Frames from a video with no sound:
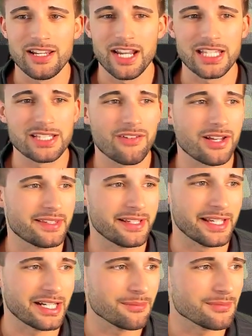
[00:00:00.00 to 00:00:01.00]
and Davante
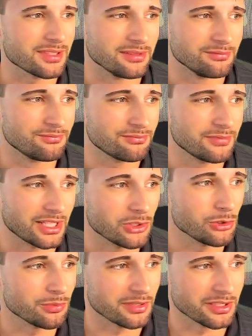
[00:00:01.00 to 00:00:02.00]
Adams, and he can
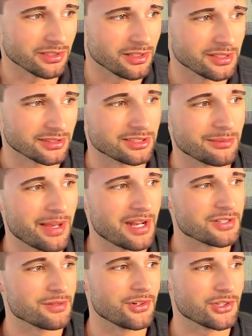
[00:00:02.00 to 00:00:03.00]
do it pretty good. It's a good
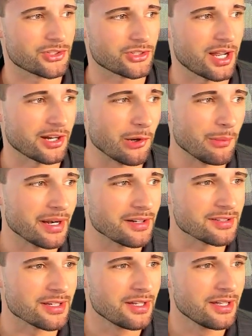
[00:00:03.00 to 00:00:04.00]
matchup versus Chicago Bears.